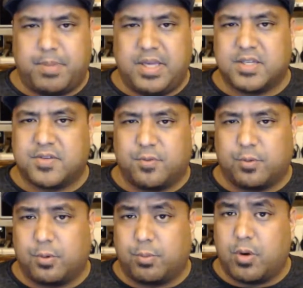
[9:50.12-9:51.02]

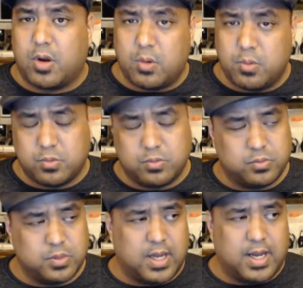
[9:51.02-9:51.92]
PS4 Pro,
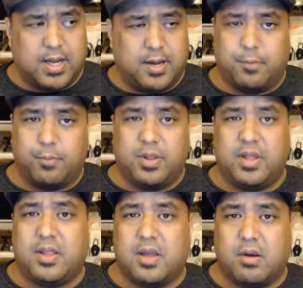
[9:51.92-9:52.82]

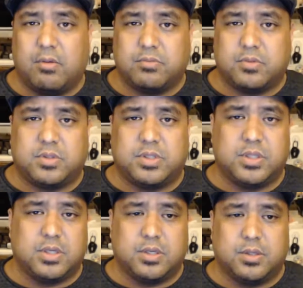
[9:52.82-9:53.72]
really there
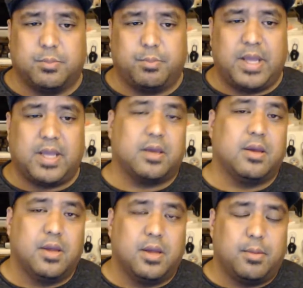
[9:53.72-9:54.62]
to make
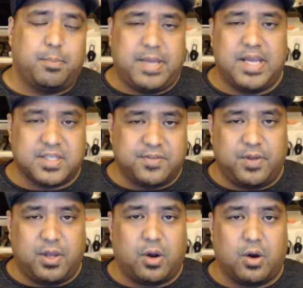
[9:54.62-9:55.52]

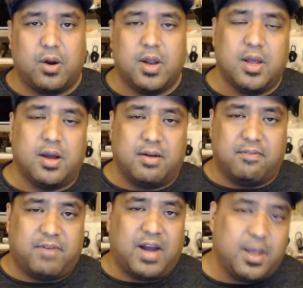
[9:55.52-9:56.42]
PSVR
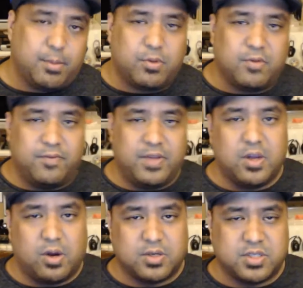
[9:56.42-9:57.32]
a viable
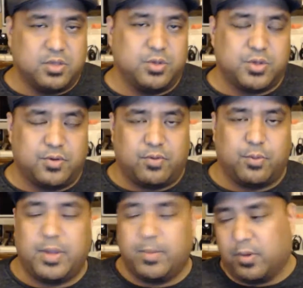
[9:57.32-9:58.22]
VR solution
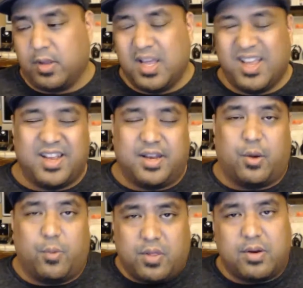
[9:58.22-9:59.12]
for people.
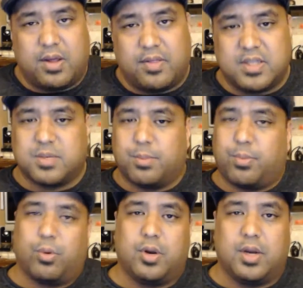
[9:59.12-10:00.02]
Now, whether or not they
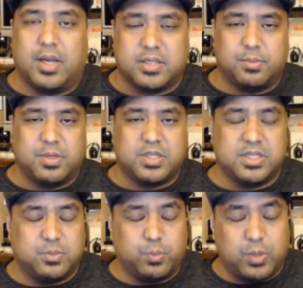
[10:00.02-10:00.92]
support it as
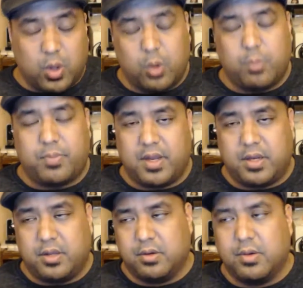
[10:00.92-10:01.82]
much as we hope they
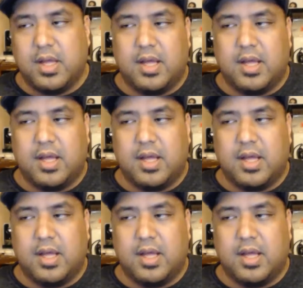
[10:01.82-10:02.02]
do,